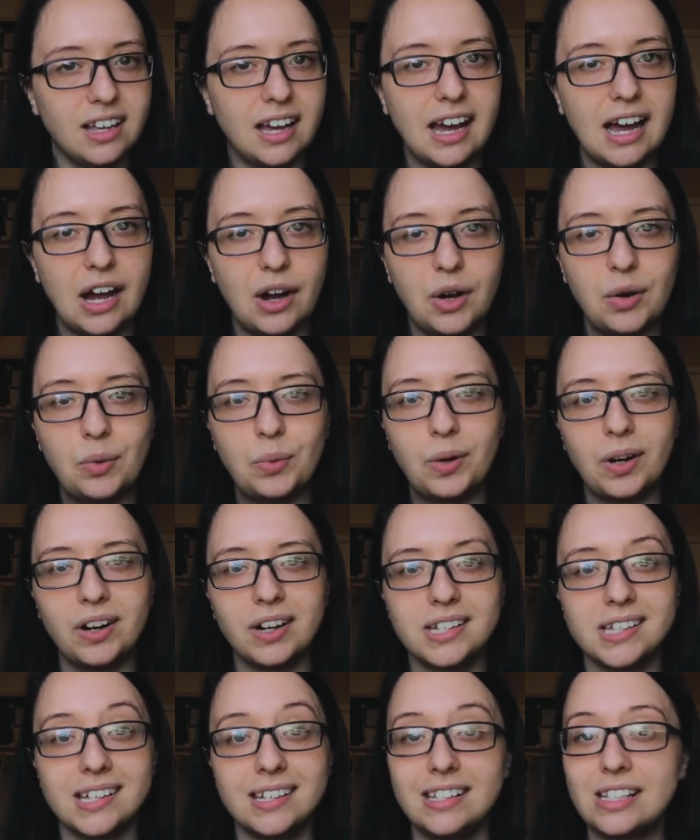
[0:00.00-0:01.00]
how it
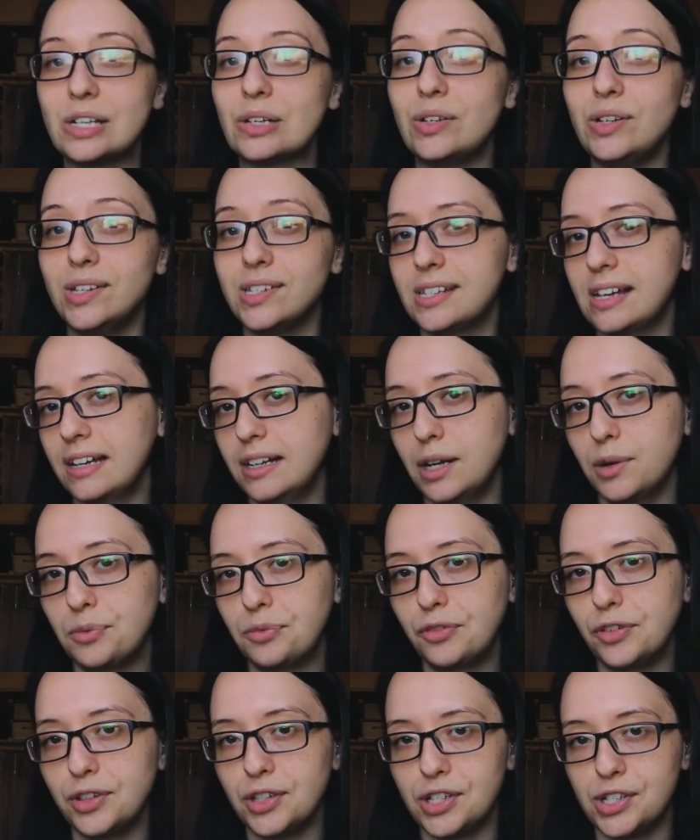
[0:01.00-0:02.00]
works until you sign up
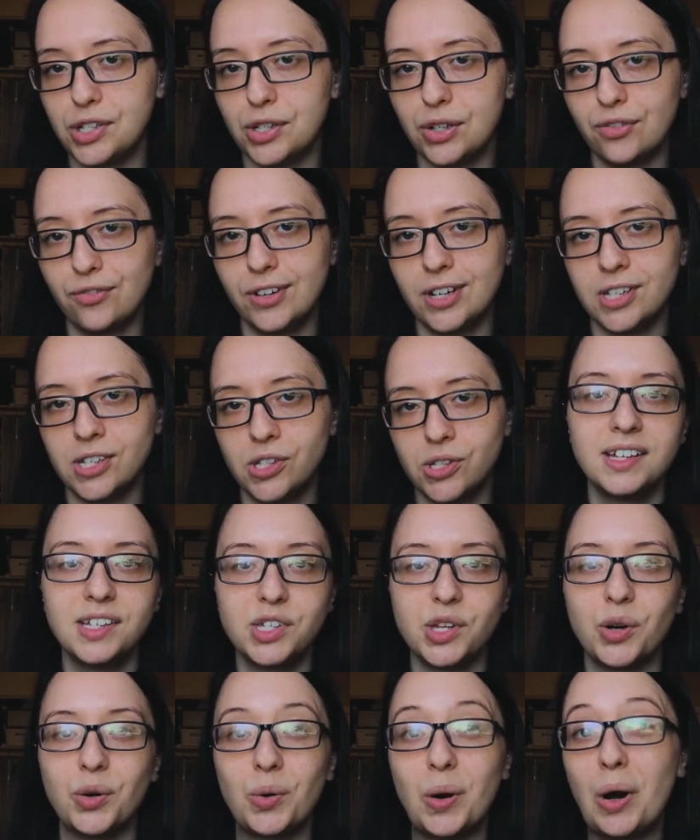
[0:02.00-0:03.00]
for the service.
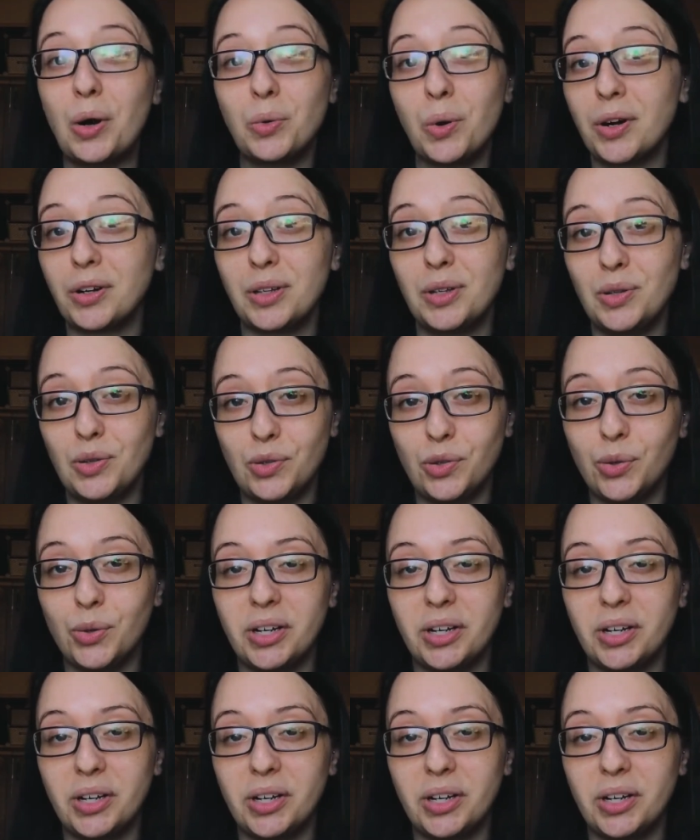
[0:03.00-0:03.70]
So I'll walk you through